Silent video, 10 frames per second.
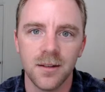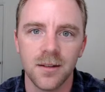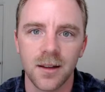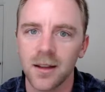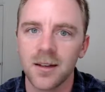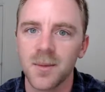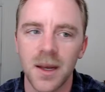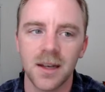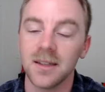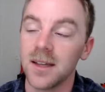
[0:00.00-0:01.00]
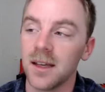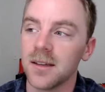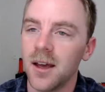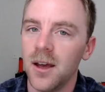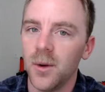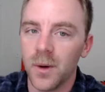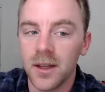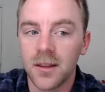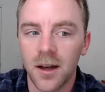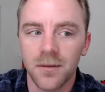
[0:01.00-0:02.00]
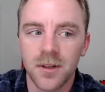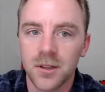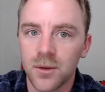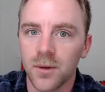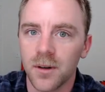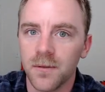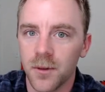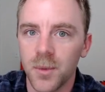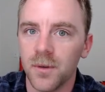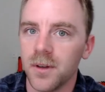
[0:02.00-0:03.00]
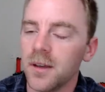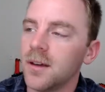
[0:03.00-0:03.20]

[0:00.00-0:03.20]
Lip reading: Like that doesn't make any sense. When he thought of this story for the movie,